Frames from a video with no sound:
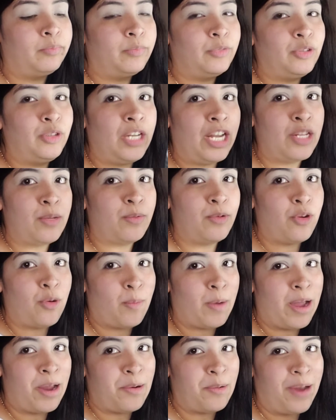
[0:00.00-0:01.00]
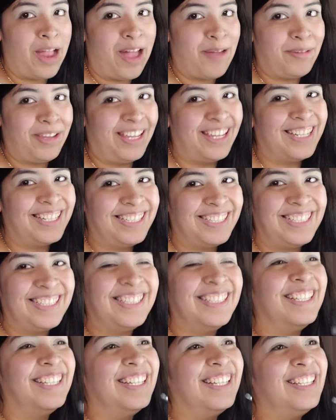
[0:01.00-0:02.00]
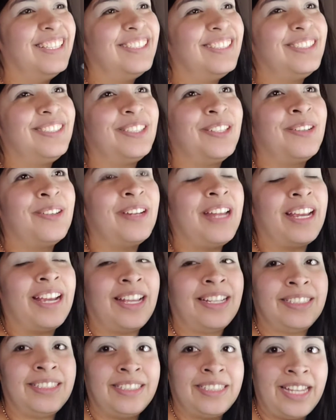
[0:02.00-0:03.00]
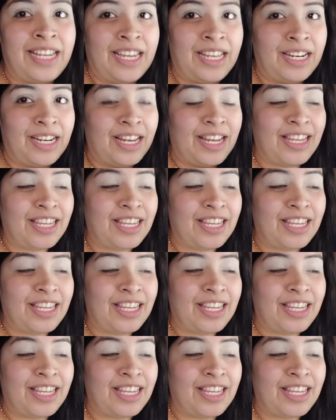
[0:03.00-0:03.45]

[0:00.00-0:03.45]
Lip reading: You guys would know why I don't have it. So like I said,